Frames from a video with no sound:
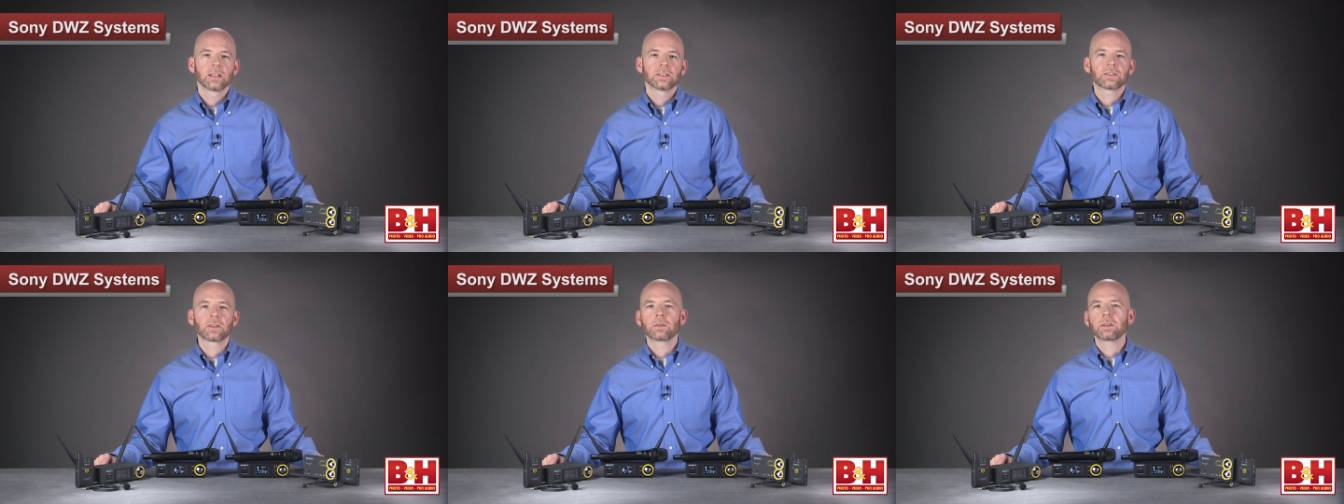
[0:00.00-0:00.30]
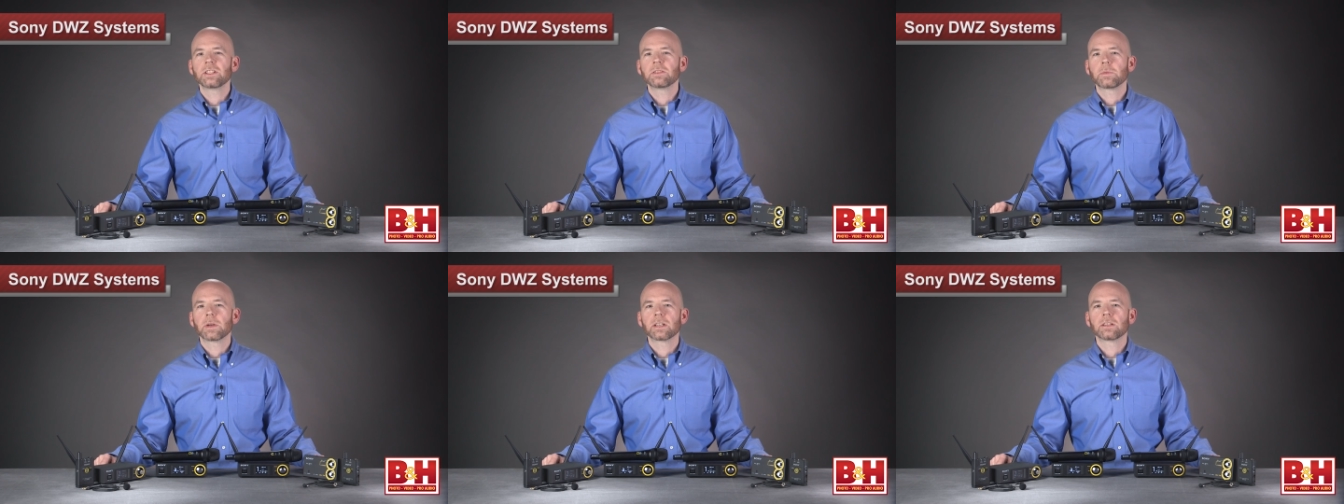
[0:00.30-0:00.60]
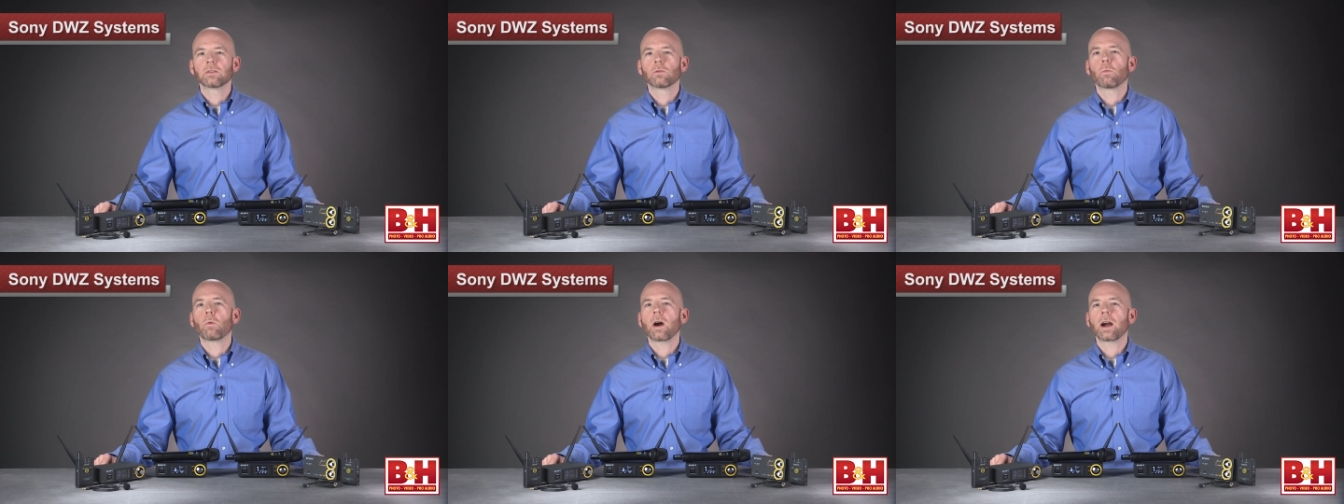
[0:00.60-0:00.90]
Sony's
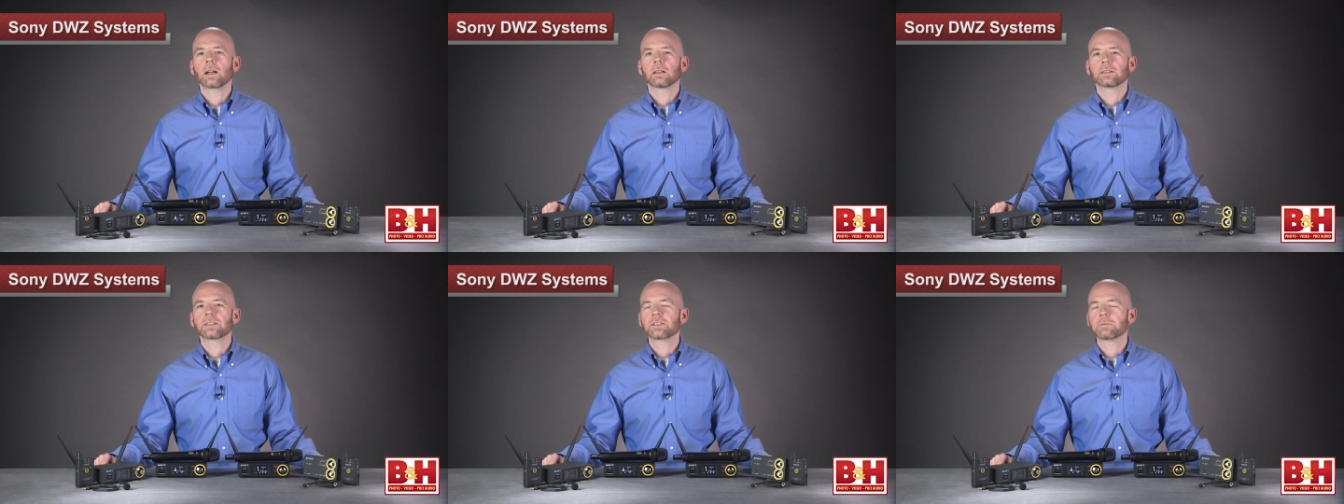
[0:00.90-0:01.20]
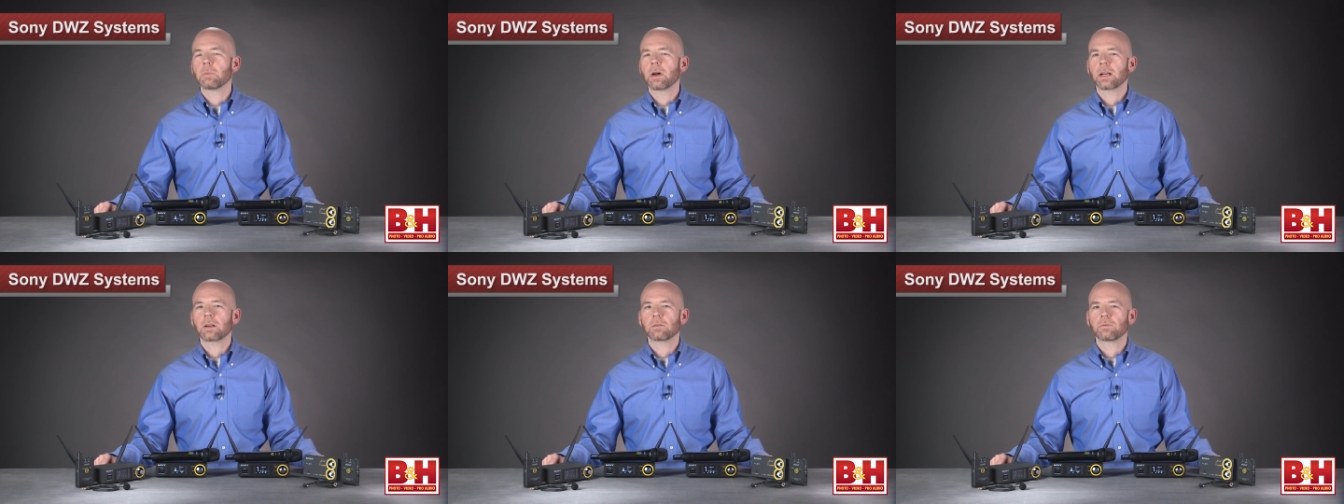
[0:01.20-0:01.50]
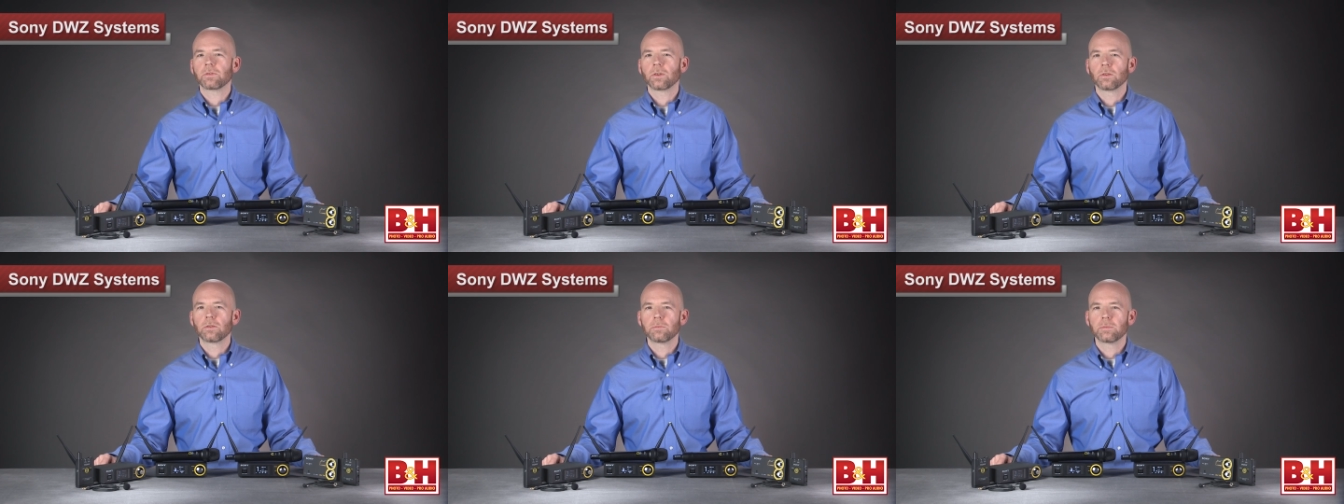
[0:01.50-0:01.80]
been in the wireless
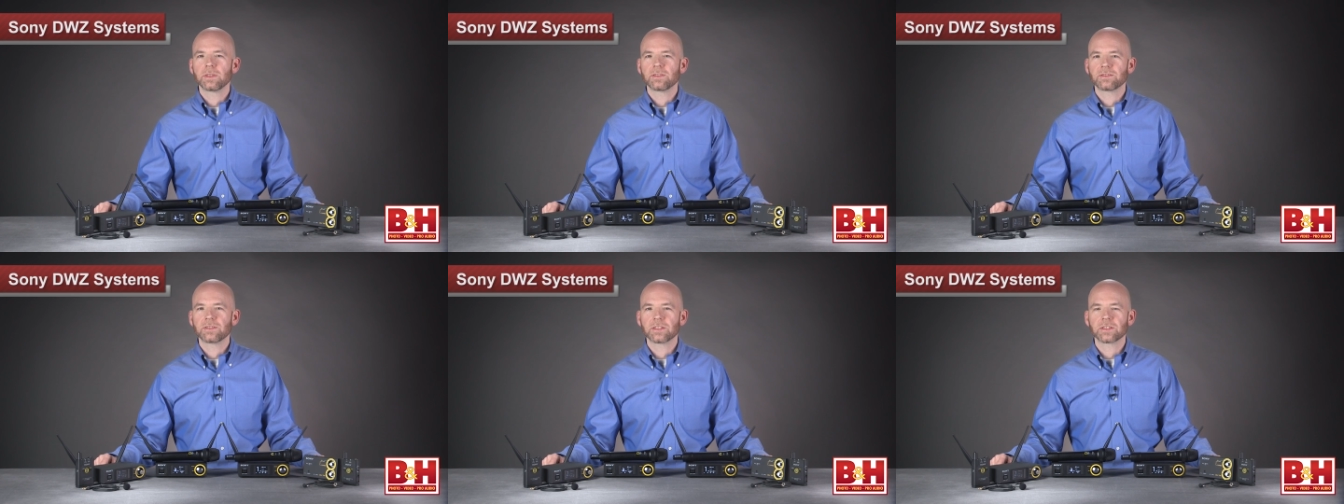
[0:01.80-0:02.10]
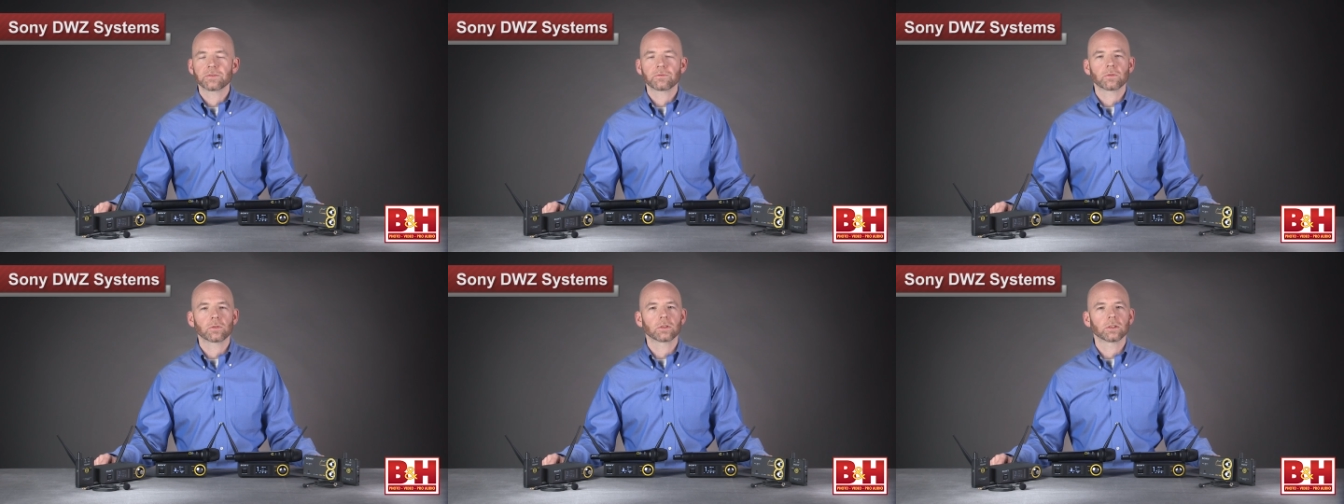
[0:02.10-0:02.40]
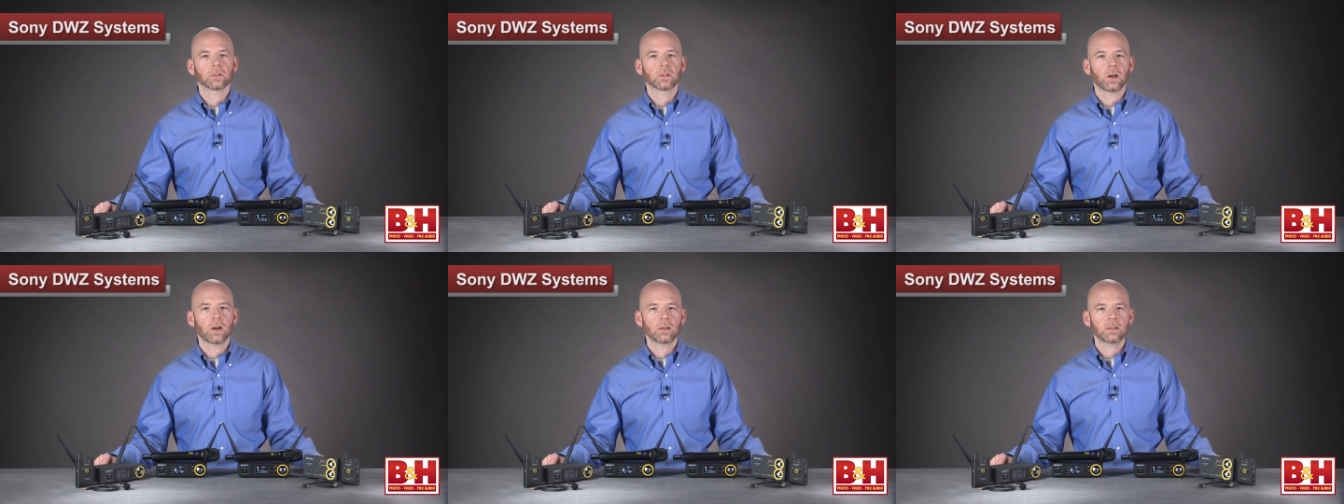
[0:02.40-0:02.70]
microphone business for
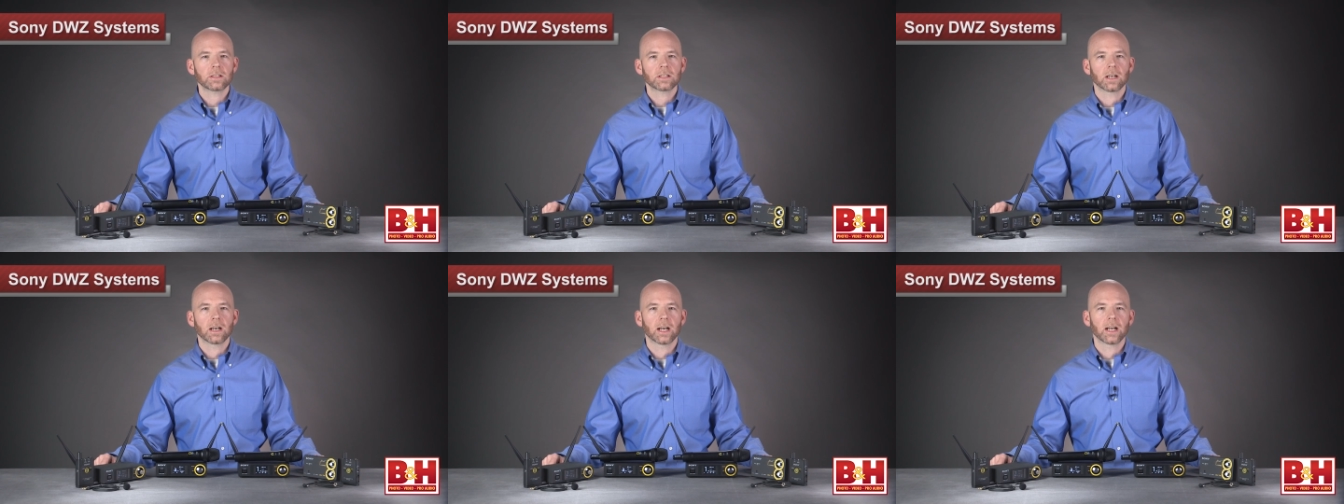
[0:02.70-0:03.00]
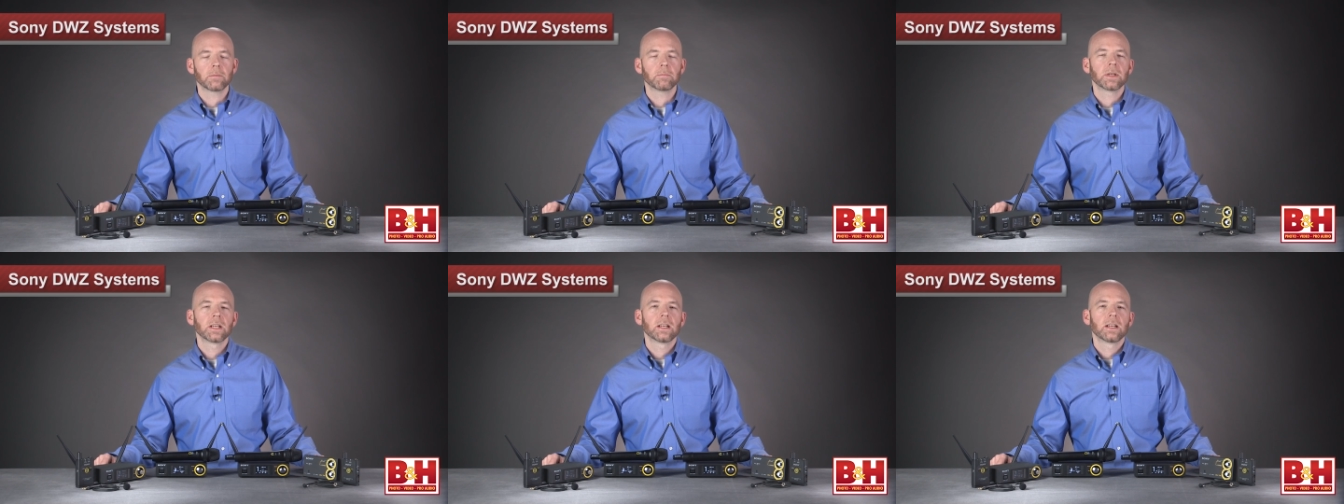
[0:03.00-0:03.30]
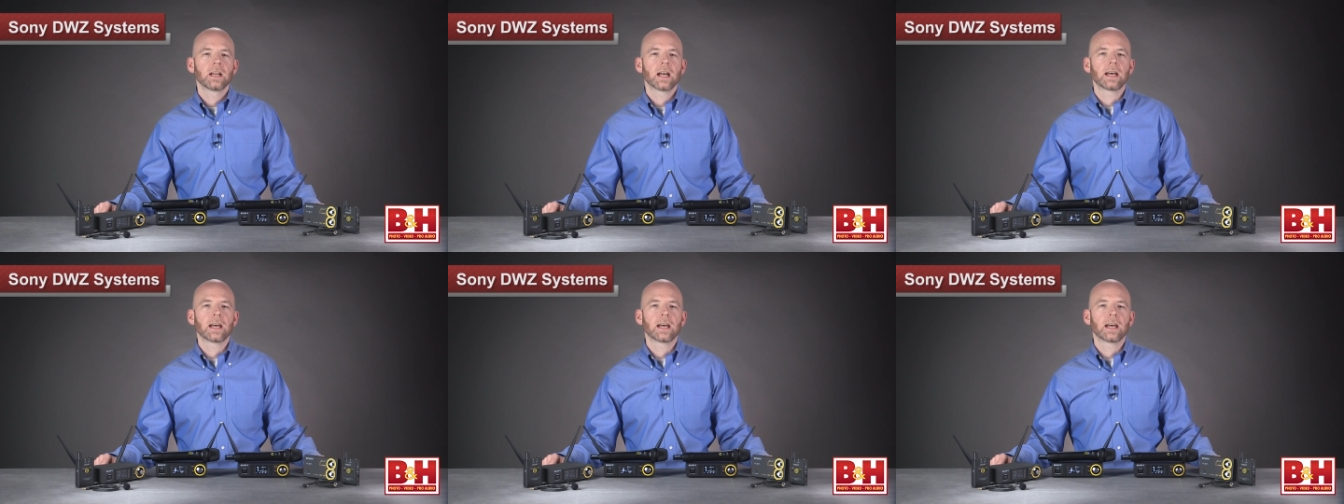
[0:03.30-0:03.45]
a long time,